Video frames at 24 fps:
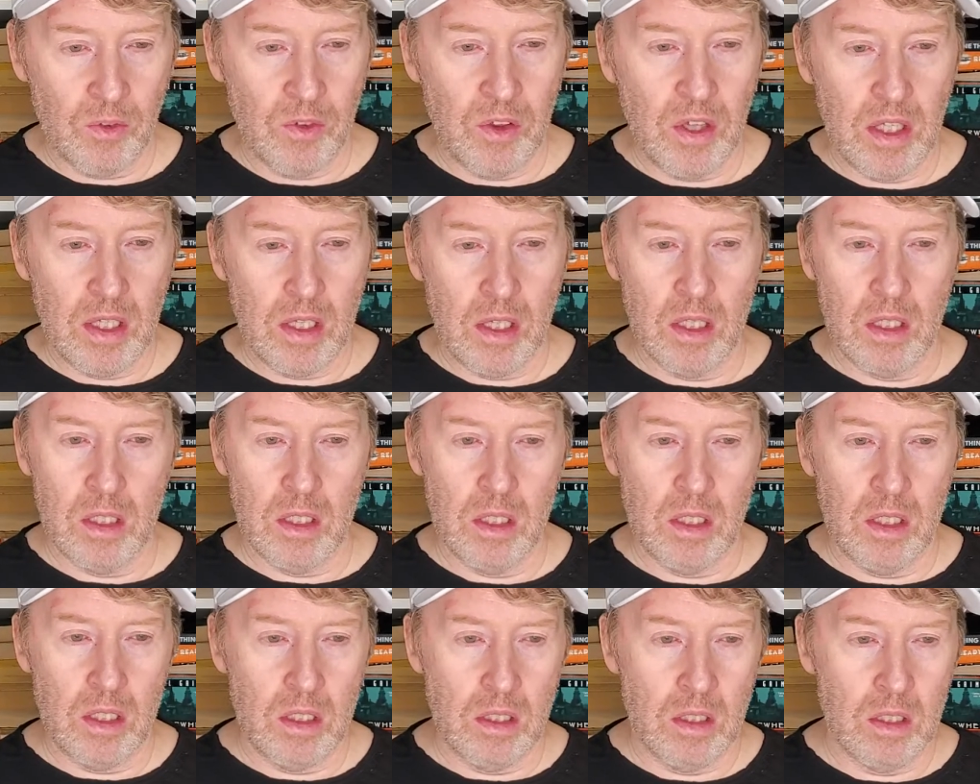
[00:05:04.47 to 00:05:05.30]
think that
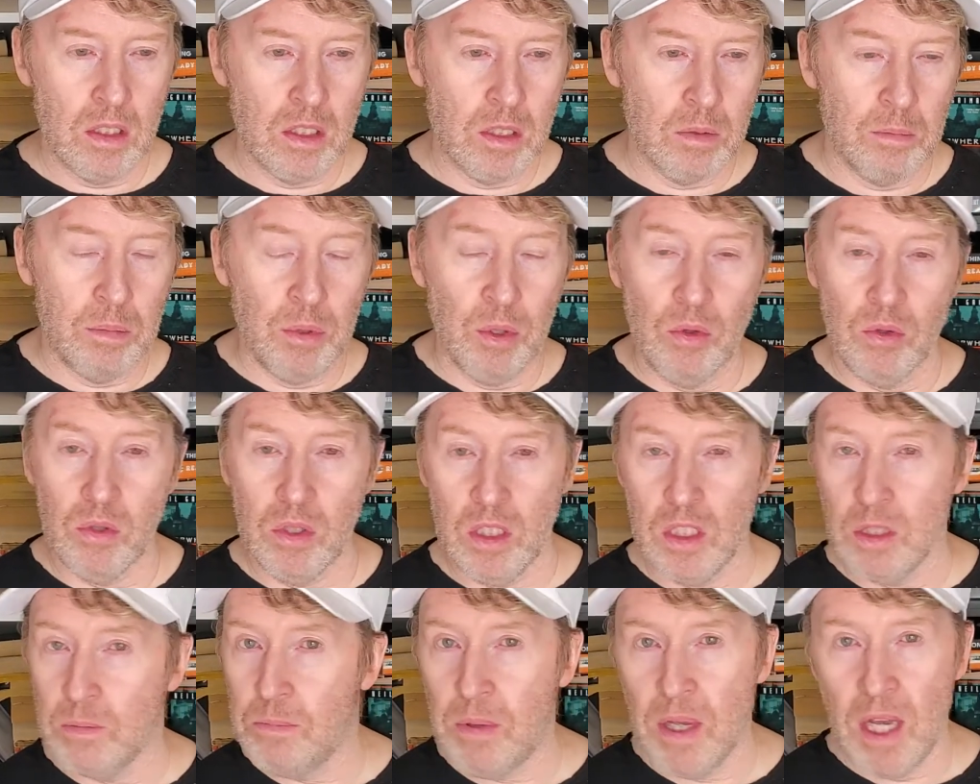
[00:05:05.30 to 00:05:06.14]
this ability is
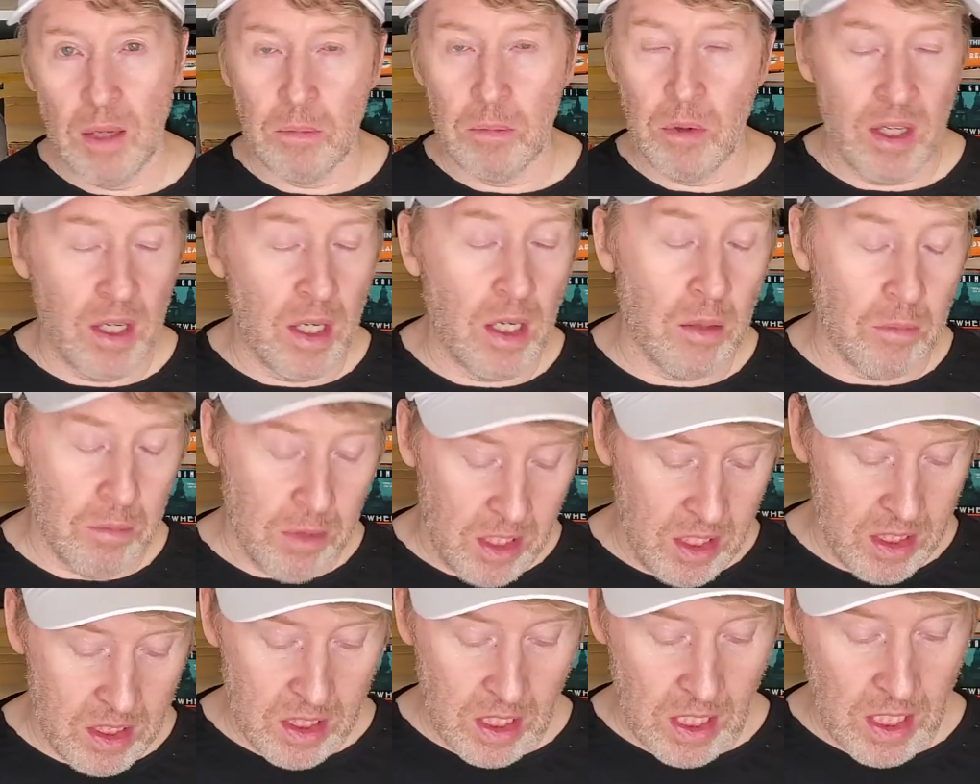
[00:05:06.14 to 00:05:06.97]
bad by any
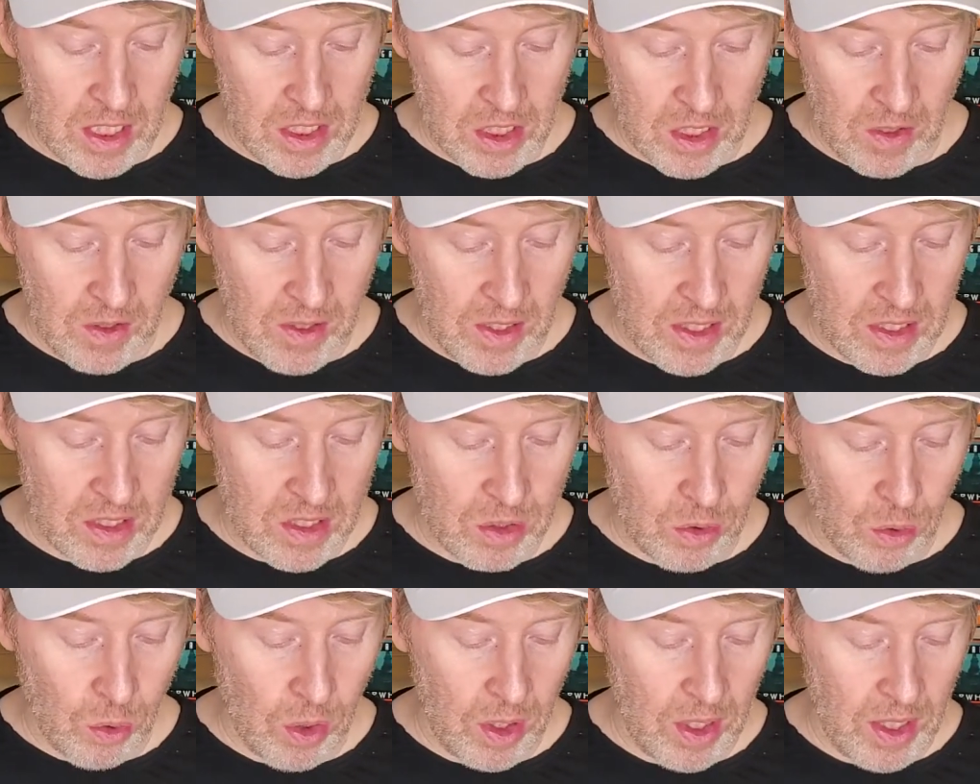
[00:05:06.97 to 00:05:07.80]
means. I actually think it's
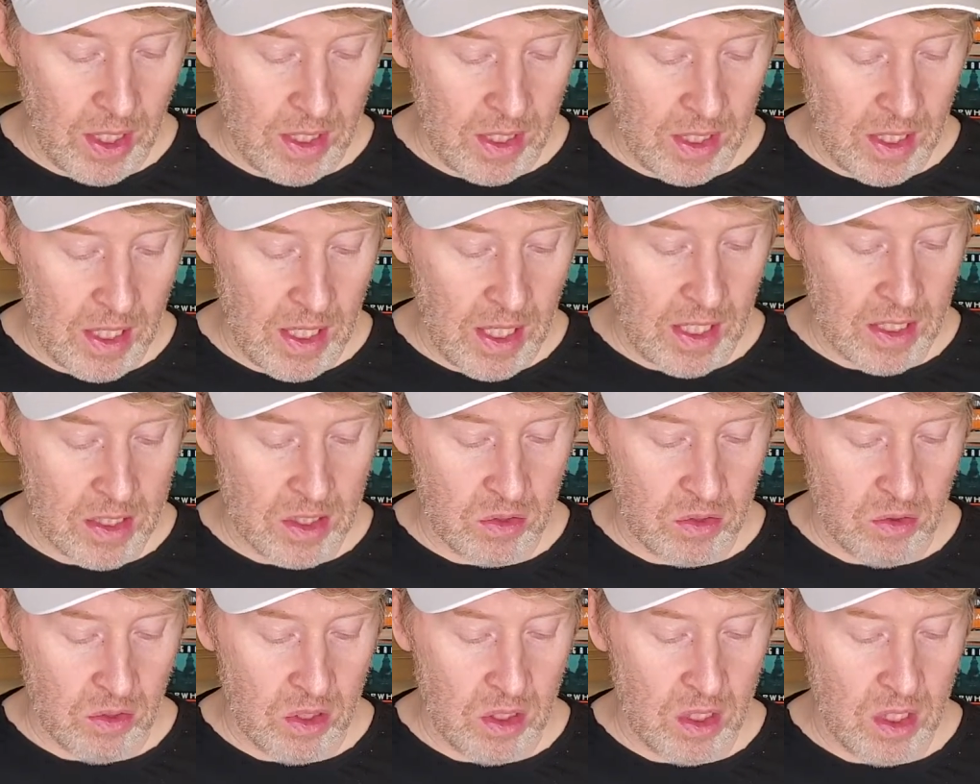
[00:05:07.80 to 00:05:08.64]
quite
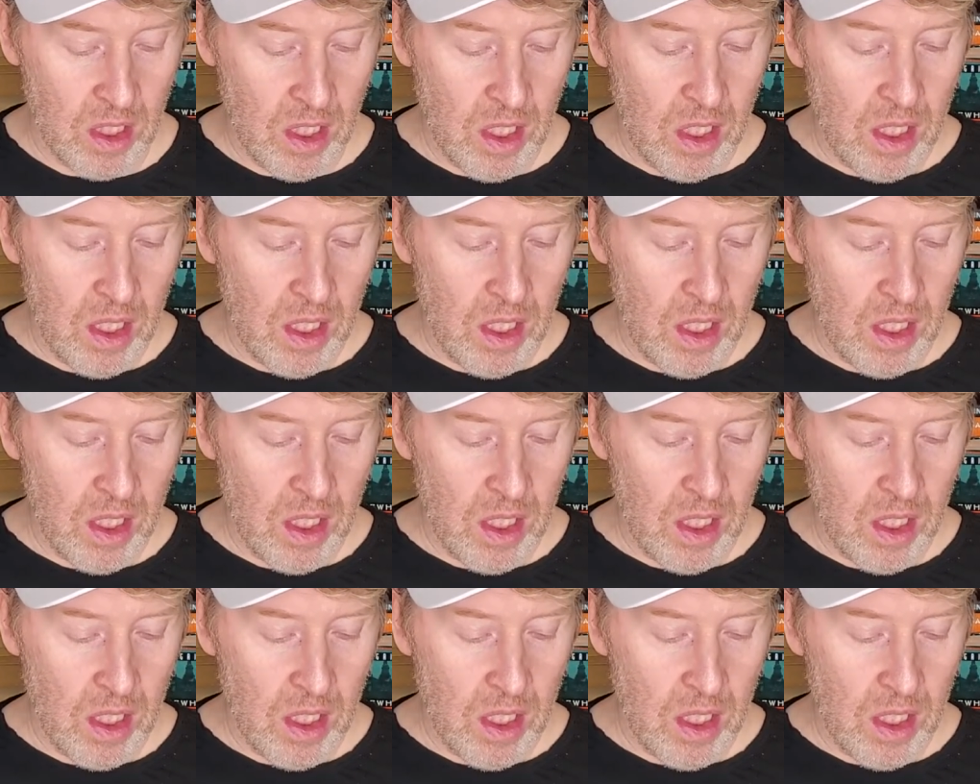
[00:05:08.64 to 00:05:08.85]
excellent.